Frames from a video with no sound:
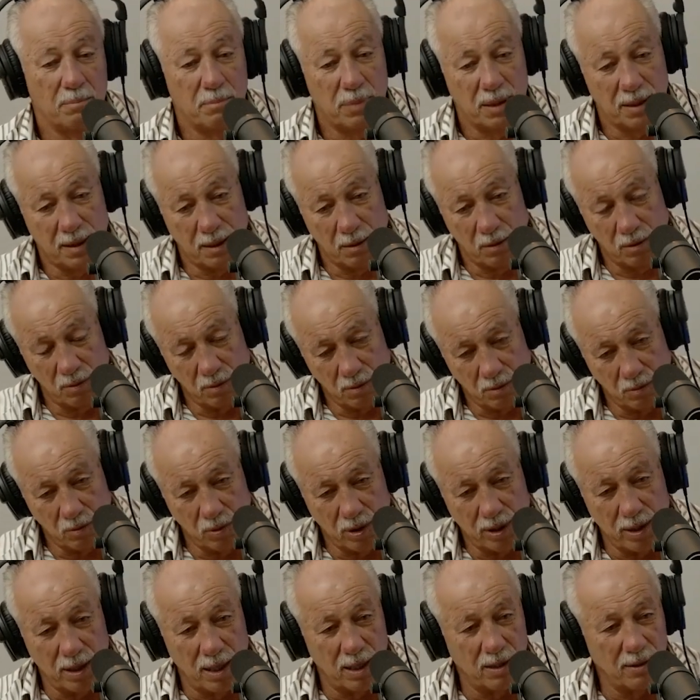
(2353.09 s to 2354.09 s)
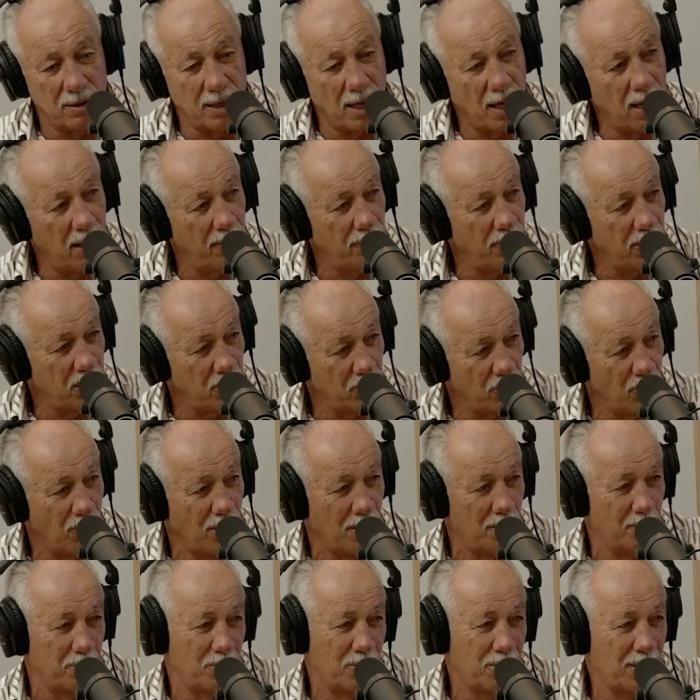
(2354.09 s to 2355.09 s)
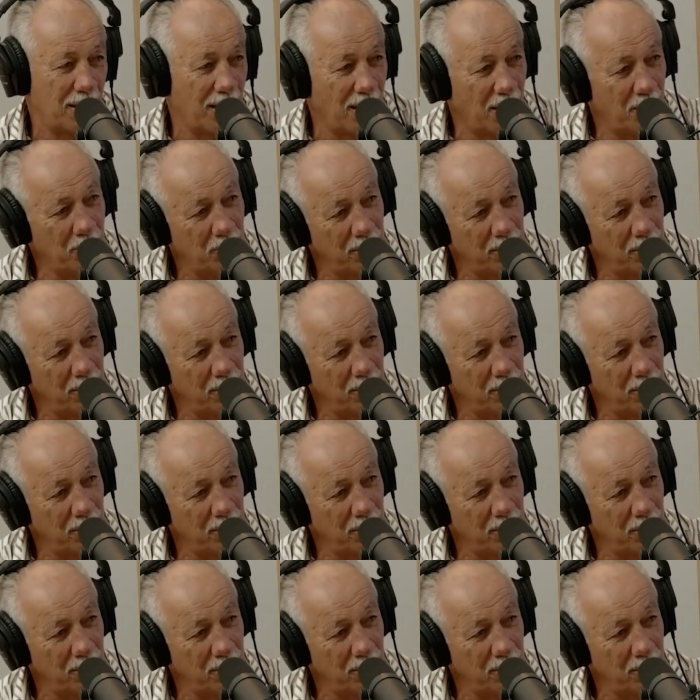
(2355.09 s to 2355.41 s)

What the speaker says: But we did the heavy crimes, you know.